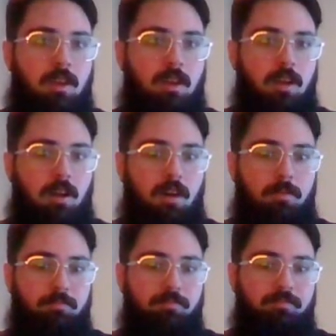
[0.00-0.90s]

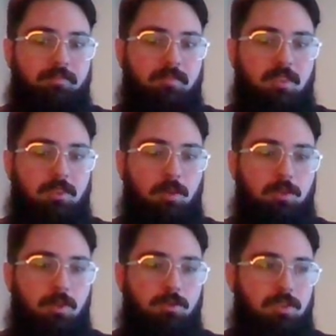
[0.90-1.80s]

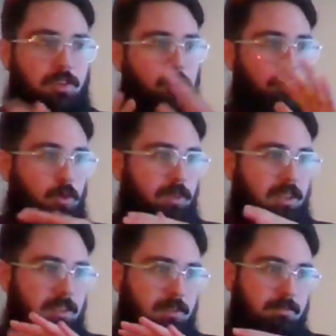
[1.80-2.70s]
JoJo's is a little more
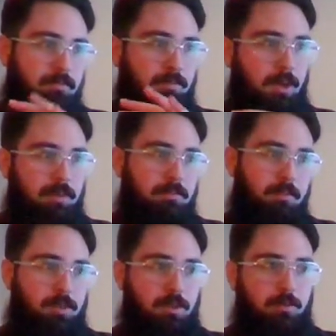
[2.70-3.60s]
lenient, but
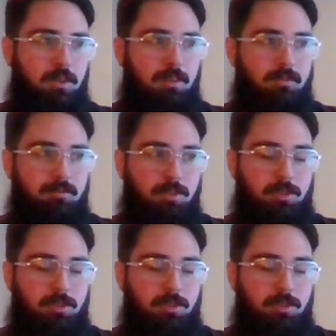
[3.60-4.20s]
Persona